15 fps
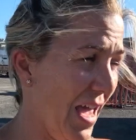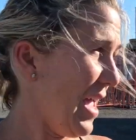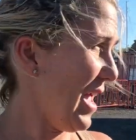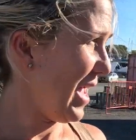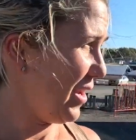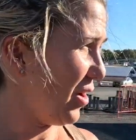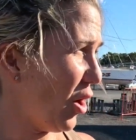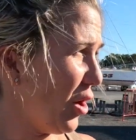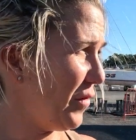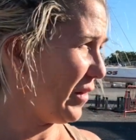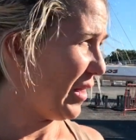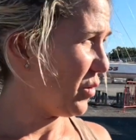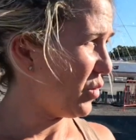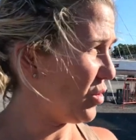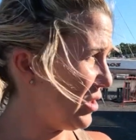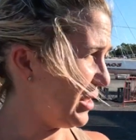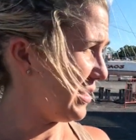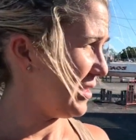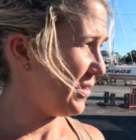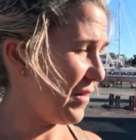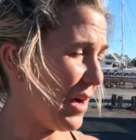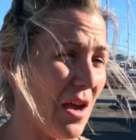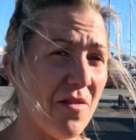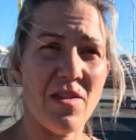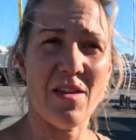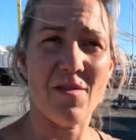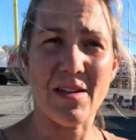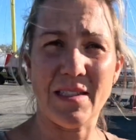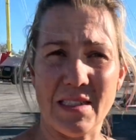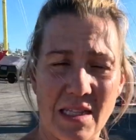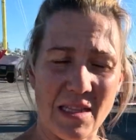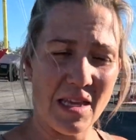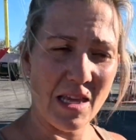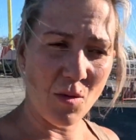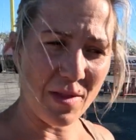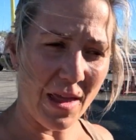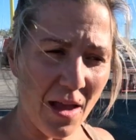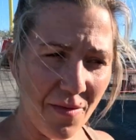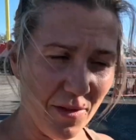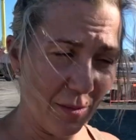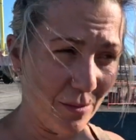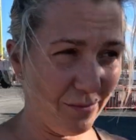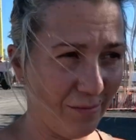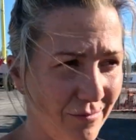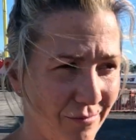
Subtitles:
and hopefully we'll just survive the rest of the year without them.